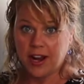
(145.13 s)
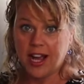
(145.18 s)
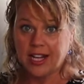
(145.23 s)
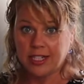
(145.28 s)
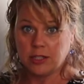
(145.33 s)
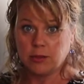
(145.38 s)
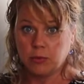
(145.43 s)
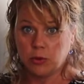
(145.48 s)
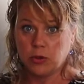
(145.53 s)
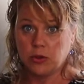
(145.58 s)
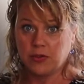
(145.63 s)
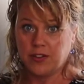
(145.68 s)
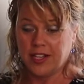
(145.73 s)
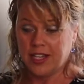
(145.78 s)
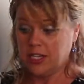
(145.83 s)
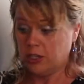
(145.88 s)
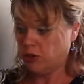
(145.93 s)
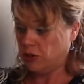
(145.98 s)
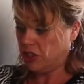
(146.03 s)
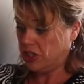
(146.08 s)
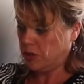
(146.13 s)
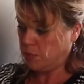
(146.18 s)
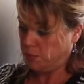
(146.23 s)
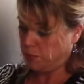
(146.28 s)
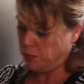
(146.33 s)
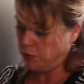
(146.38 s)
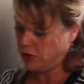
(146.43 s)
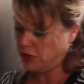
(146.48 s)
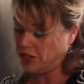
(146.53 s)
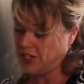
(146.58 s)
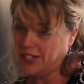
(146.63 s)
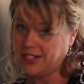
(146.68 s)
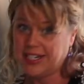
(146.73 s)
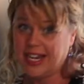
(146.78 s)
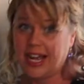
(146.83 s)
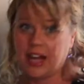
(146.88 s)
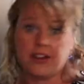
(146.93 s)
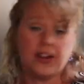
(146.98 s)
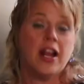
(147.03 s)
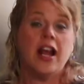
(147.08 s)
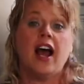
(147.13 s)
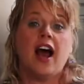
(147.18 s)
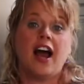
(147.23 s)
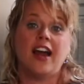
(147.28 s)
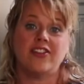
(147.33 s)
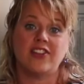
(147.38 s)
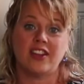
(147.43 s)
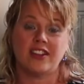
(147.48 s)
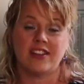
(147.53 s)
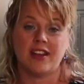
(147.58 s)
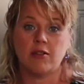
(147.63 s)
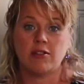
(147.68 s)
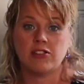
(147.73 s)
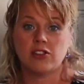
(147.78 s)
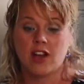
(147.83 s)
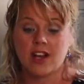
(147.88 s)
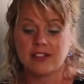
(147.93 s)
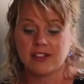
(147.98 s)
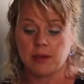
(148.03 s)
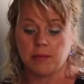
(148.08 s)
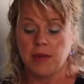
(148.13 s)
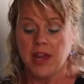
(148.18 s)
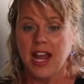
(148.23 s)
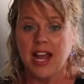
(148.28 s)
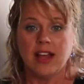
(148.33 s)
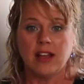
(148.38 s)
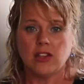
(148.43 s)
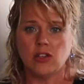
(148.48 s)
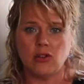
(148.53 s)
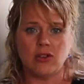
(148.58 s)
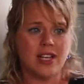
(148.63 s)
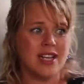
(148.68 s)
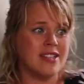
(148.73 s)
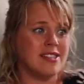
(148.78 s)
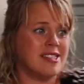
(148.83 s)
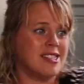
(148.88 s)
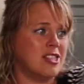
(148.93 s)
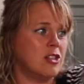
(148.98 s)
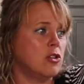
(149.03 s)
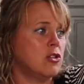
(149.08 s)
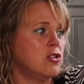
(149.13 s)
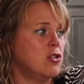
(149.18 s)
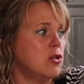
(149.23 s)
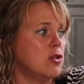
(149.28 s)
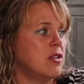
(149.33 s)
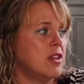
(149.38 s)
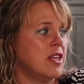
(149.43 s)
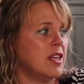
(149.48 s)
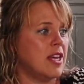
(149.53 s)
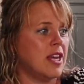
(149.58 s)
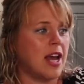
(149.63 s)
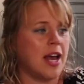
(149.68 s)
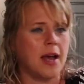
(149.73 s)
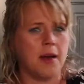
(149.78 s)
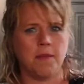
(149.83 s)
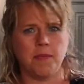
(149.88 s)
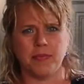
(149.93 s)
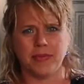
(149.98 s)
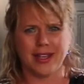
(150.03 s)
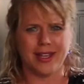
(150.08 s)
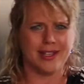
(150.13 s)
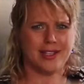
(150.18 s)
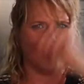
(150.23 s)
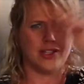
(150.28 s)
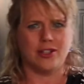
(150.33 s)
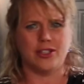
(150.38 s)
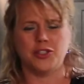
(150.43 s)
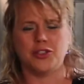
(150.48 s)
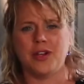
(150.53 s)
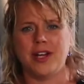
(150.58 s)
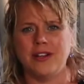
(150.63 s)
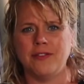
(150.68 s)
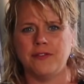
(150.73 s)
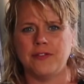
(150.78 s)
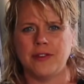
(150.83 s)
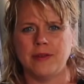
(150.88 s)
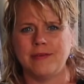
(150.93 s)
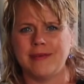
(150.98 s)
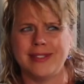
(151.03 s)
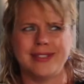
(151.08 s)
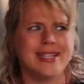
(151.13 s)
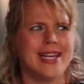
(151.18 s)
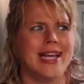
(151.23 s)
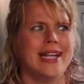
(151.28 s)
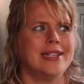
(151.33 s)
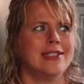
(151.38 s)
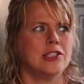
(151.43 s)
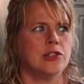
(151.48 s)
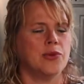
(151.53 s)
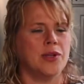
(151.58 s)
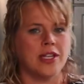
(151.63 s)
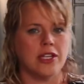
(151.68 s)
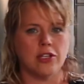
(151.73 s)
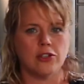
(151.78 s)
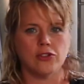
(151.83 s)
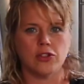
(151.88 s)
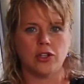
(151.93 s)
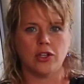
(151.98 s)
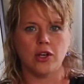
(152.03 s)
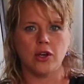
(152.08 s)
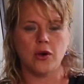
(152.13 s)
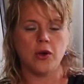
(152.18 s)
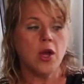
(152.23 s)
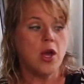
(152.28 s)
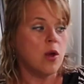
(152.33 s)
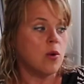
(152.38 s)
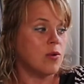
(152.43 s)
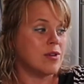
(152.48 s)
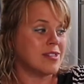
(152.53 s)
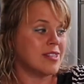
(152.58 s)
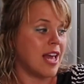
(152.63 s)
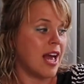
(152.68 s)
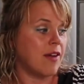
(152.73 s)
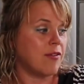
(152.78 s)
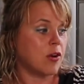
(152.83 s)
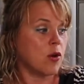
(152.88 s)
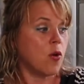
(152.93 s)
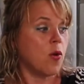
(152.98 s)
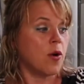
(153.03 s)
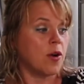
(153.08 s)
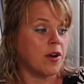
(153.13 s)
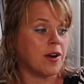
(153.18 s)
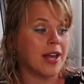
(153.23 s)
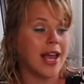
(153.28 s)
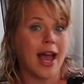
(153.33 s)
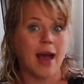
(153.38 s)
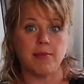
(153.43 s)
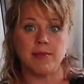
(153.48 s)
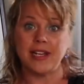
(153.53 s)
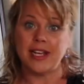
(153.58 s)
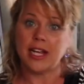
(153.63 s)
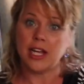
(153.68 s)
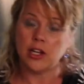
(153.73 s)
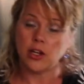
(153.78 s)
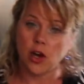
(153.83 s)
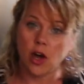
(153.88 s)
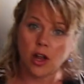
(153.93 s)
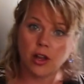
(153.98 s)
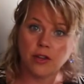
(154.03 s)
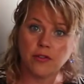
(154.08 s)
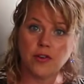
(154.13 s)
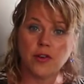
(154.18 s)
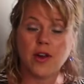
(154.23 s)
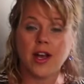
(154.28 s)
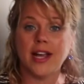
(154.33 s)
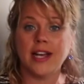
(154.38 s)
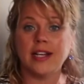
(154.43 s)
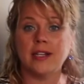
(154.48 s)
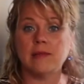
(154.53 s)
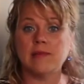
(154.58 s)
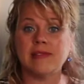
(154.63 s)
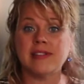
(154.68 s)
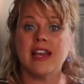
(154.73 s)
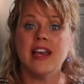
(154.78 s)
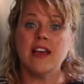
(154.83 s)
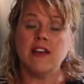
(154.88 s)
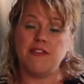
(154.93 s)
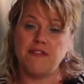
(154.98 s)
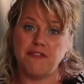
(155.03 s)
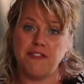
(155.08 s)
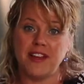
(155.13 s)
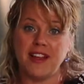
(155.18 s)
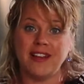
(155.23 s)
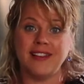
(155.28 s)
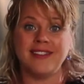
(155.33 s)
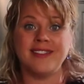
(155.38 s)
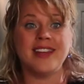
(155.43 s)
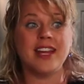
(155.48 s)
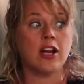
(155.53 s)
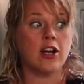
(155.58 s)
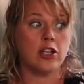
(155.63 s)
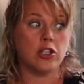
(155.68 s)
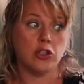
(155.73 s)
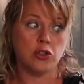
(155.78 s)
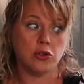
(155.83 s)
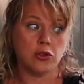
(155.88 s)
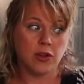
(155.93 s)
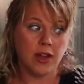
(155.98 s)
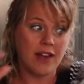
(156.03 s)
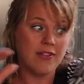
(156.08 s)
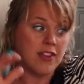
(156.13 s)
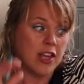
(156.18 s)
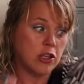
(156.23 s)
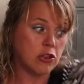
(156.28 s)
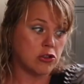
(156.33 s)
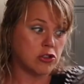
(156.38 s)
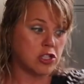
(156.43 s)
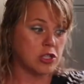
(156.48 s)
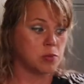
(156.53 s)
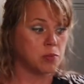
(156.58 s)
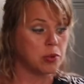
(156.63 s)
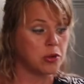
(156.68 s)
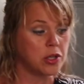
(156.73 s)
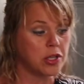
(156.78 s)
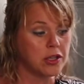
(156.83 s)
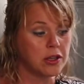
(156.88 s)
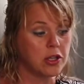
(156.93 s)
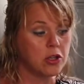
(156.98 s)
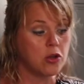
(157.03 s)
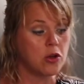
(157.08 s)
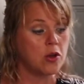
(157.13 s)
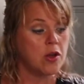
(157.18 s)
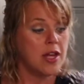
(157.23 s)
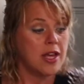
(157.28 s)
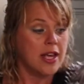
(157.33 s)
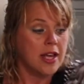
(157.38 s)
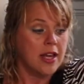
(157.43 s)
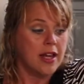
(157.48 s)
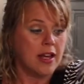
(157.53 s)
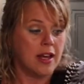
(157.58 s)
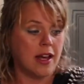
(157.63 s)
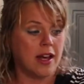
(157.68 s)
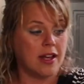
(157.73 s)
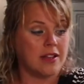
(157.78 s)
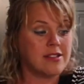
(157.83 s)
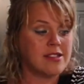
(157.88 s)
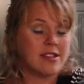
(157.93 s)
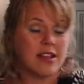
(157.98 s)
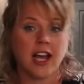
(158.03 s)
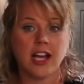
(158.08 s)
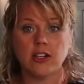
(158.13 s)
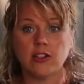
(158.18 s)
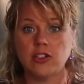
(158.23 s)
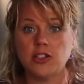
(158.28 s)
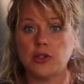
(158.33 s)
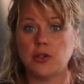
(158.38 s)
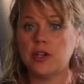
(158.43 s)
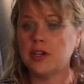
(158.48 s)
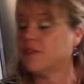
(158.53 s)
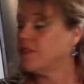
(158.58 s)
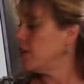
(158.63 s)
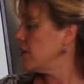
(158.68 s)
had to move it, you just pushed it down. I thought that was awesome. You can still do the trend from 10, 20 years ago was to have a corner cabinet and all of your items fit in there, and then you just put a little slider door over